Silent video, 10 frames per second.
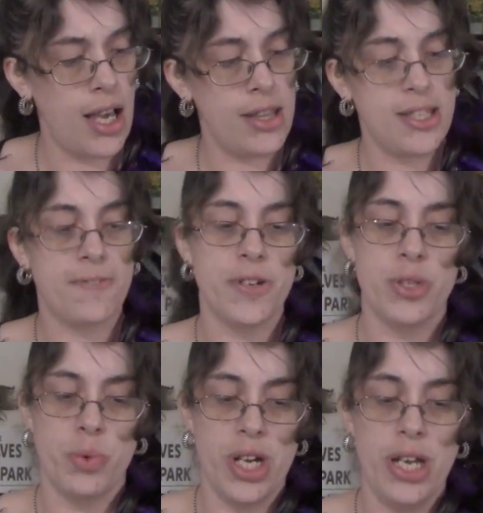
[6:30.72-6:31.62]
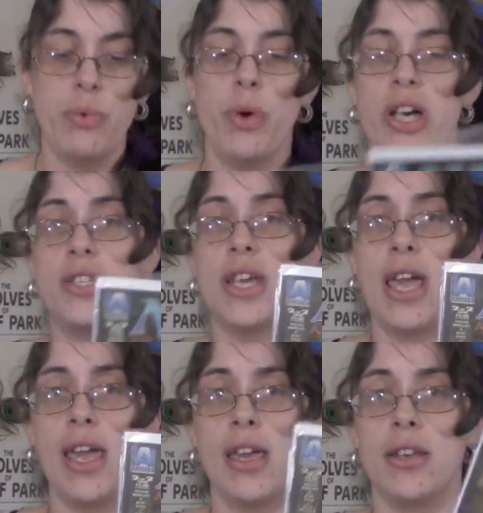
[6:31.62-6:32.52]
This first one was
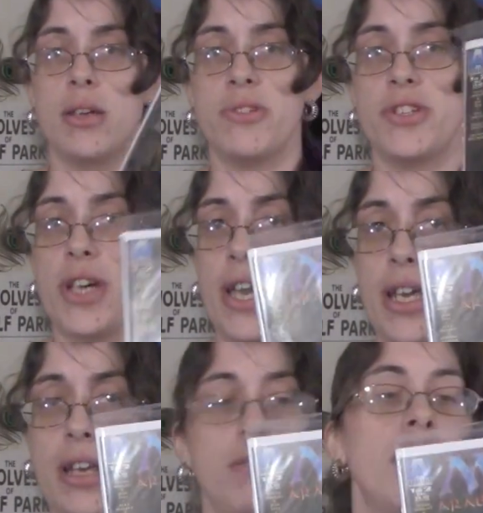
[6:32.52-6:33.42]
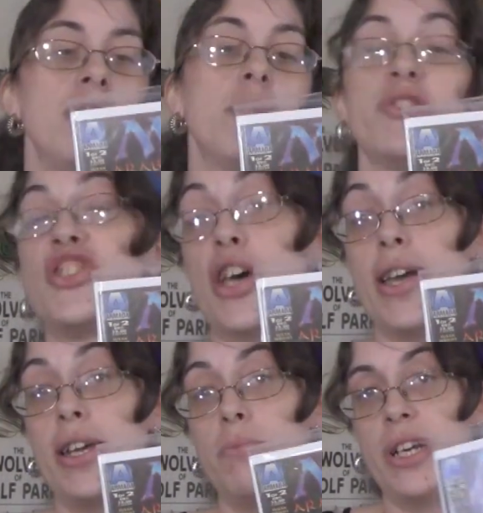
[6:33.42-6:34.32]
a double-sided, not
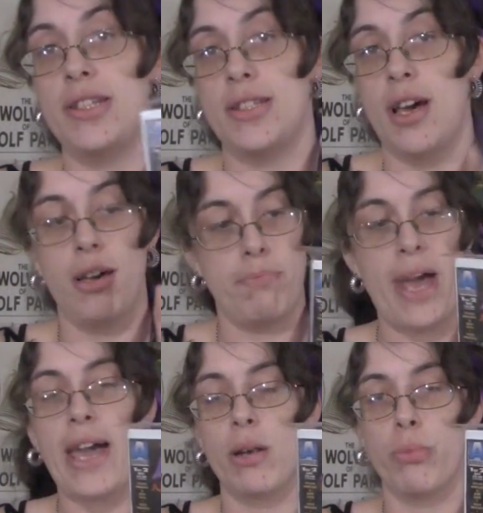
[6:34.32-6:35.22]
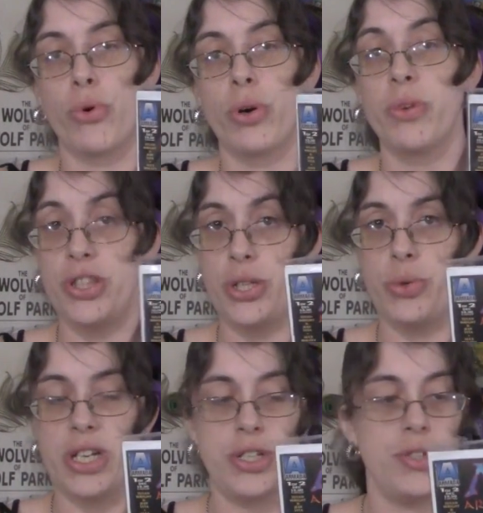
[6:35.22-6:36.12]
double-sided, but it's a bag and board with 2
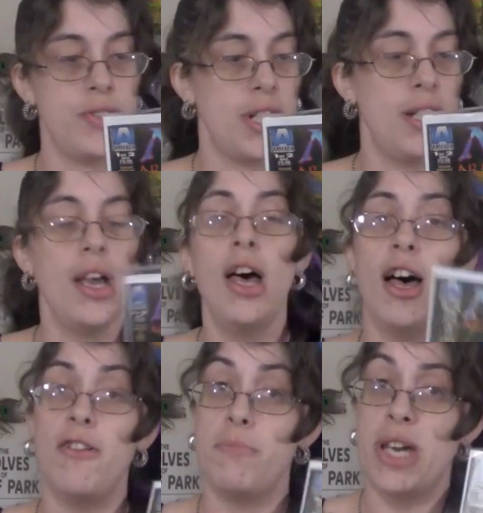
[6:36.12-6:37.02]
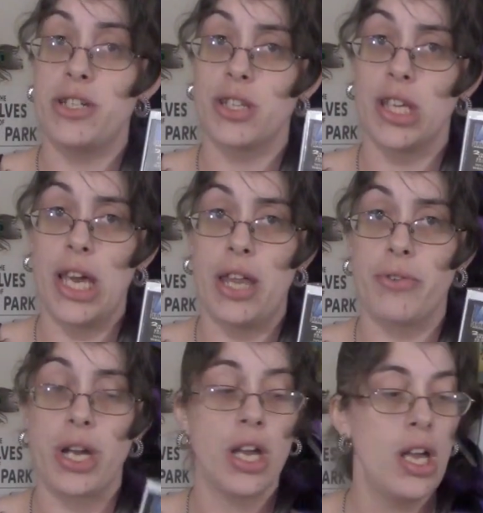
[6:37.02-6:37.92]
issues in it of Magic the
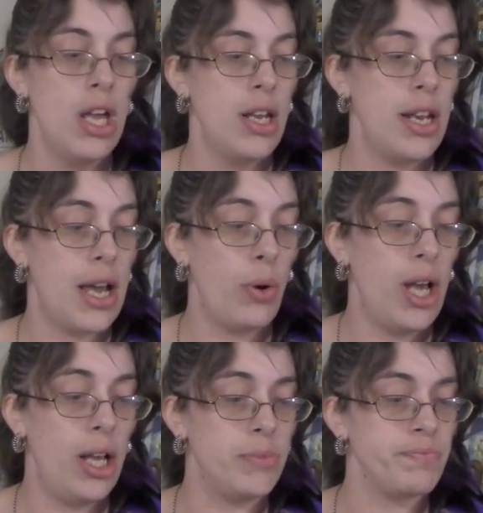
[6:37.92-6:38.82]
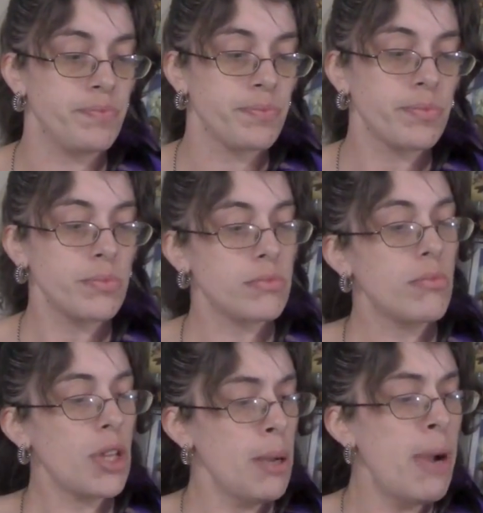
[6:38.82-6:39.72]
Gathering. Now,
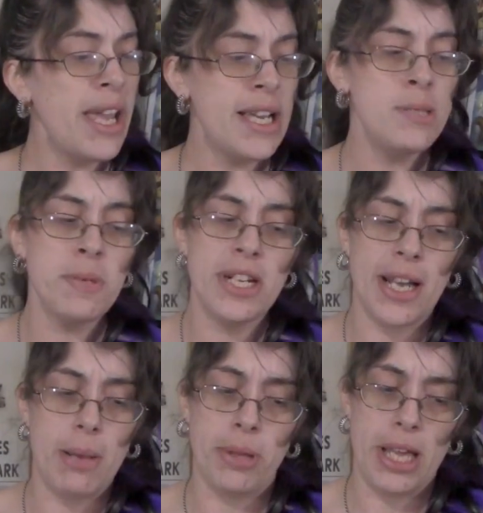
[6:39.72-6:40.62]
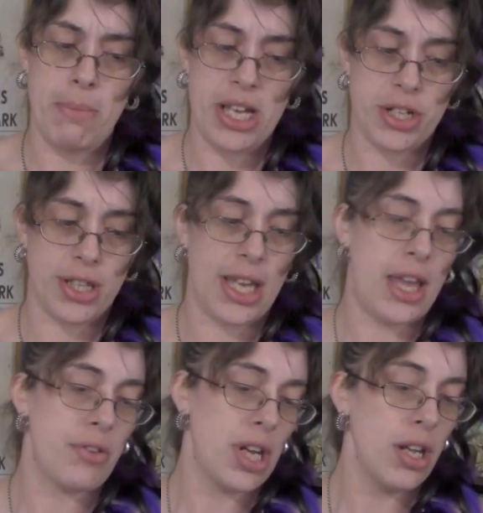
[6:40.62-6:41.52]
my husband and I play Magic the
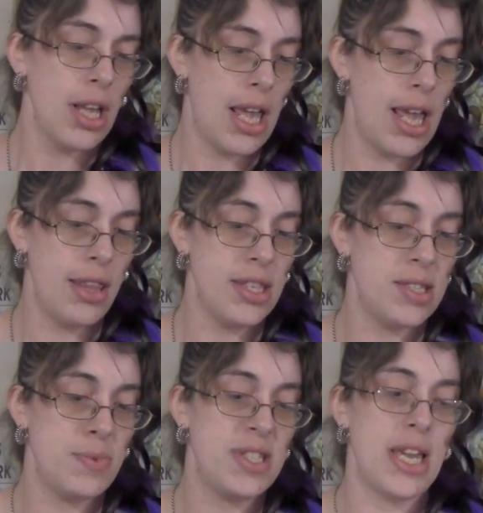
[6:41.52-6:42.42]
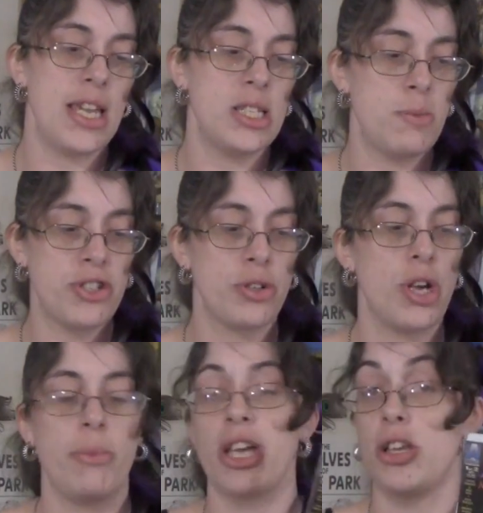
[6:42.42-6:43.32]
Gathering, and this was a special
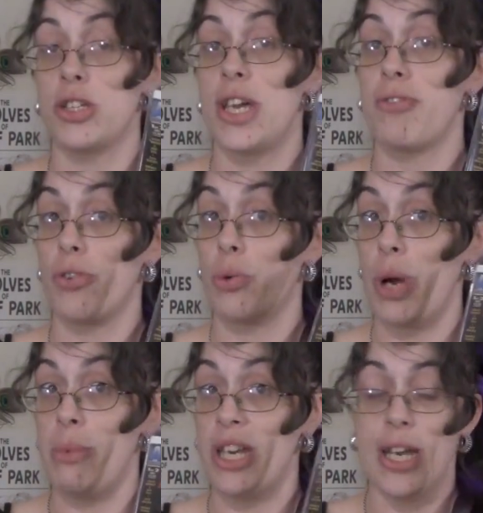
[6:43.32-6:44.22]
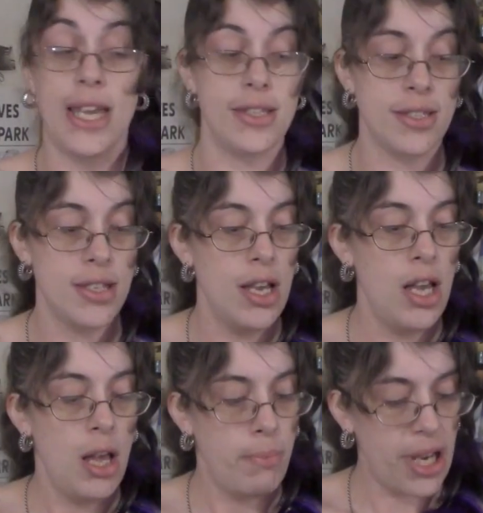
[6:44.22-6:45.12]
comic, it looks like, for Arabian Nights.
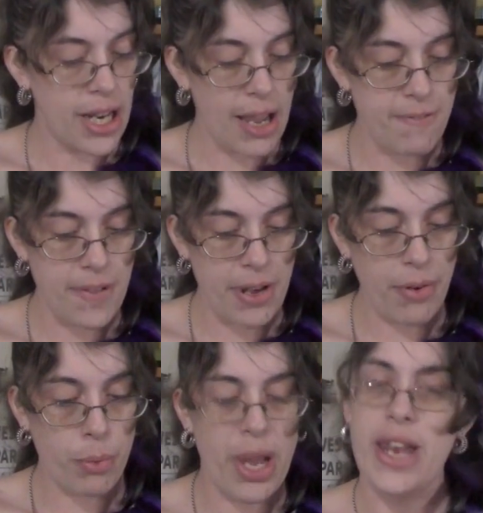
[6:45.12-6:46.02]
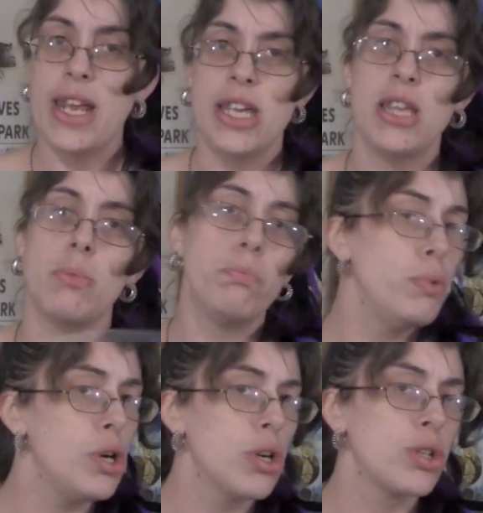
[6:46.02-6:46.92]
But I've never read any of the
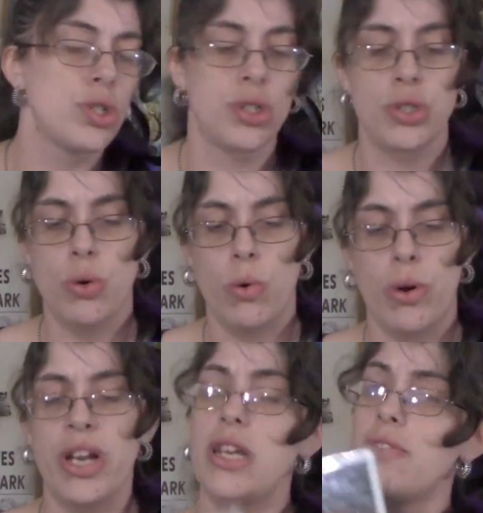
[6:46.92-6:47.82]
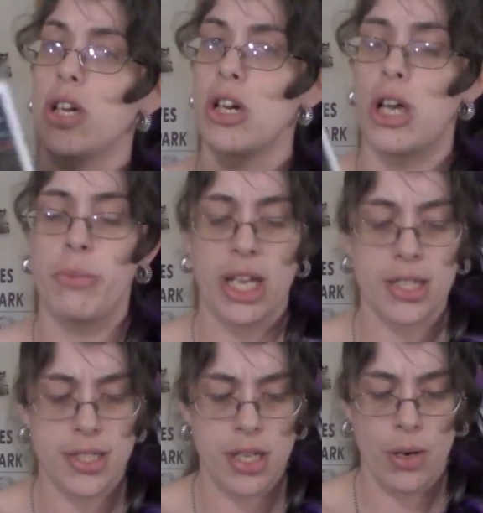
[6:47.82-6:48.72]
books or any of the
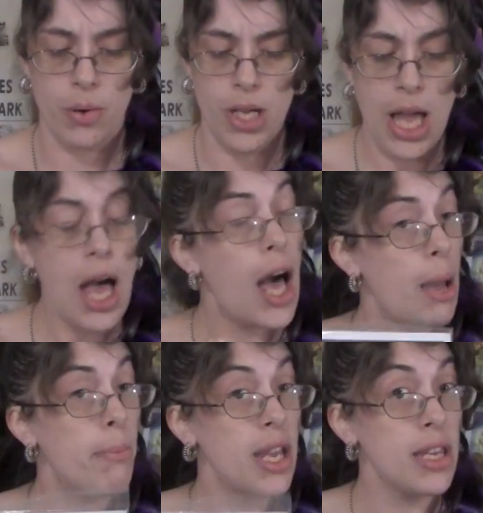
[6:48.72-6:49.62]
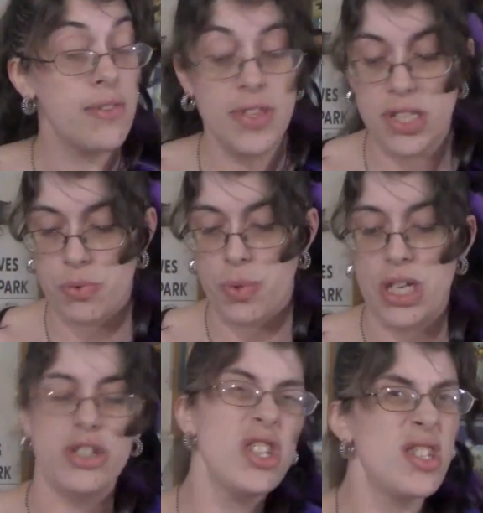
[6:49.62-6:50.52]
comics, so I might give this a
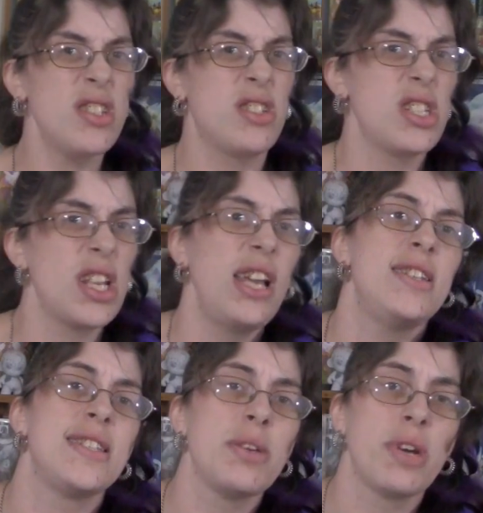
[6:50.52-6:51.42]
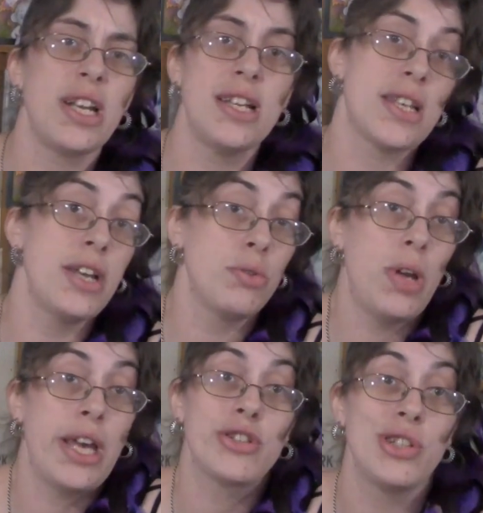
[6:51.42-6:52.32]
read just to kind of see what it is. I don't
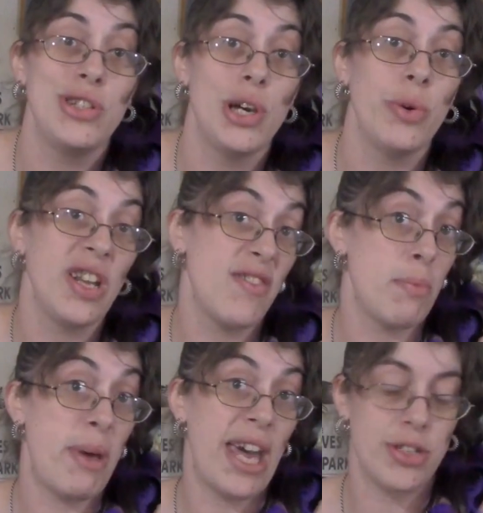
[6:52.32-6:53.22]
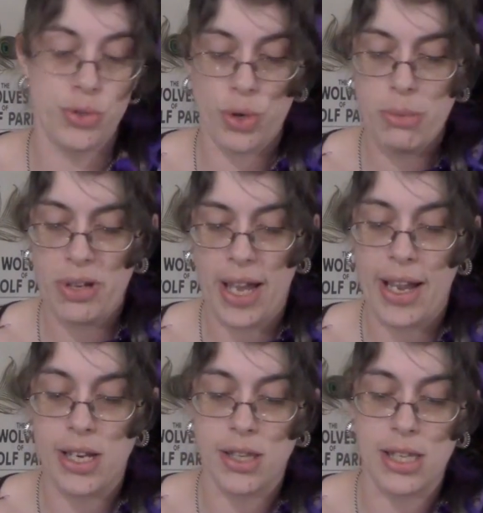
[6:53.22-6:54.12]
actually know any of the backstory
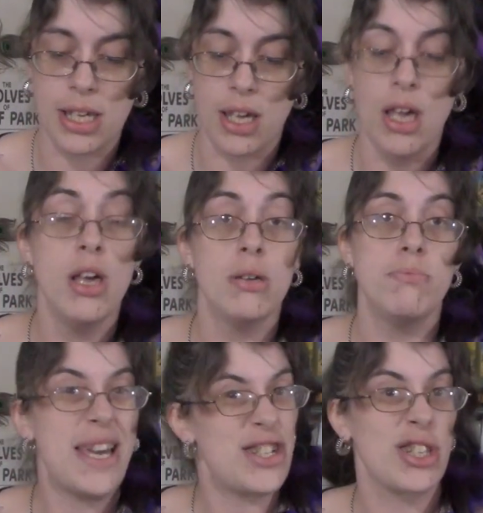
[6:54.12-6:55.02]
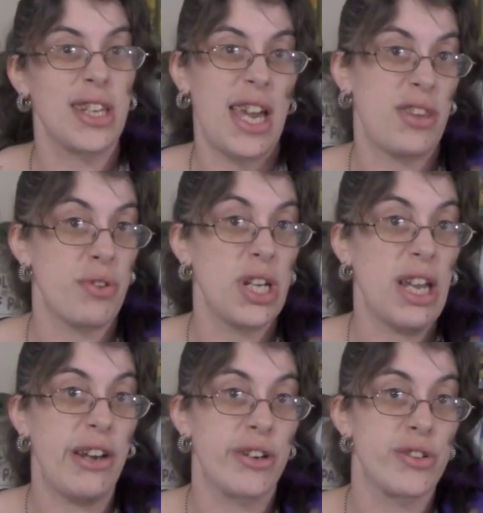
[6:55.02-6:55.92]
behind the Magic the Gathering
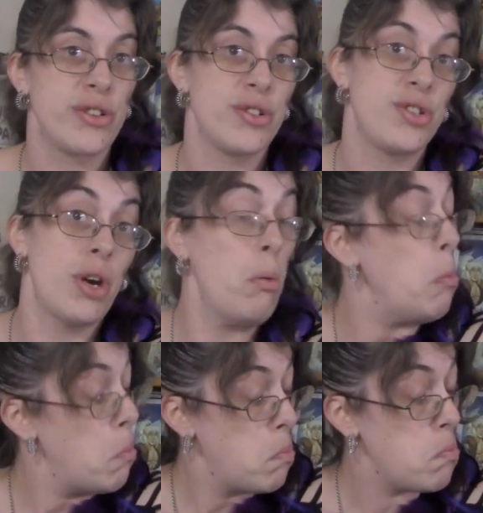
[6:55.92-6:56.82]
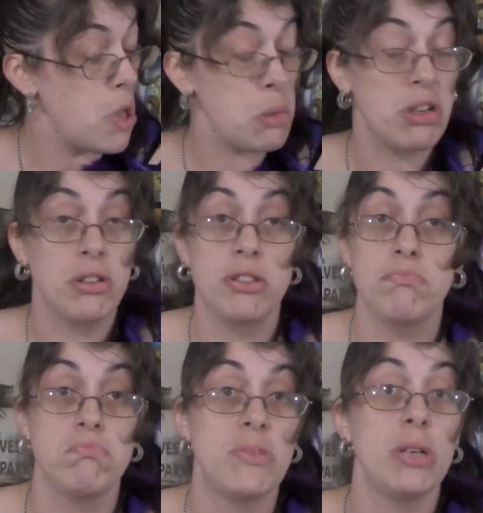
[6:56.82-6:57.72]
characters, so maybe it'll
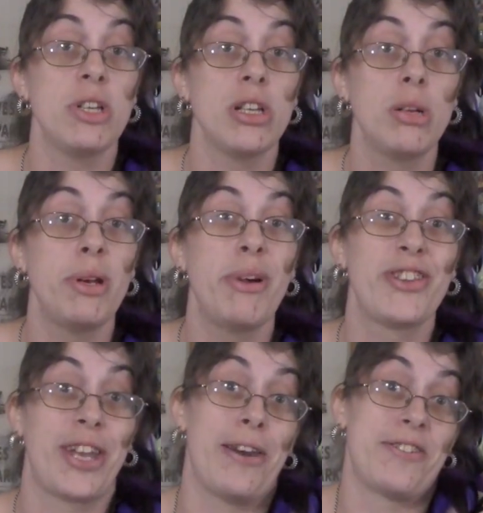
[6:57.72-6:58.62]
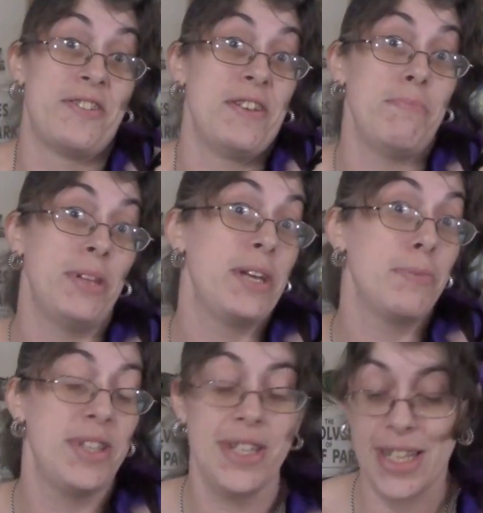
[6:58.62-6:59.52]
tell me a little bit about the characters I'm
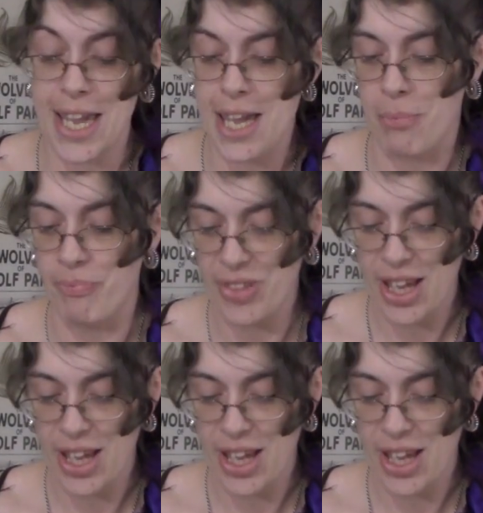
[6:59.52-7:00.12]
playing with in the game.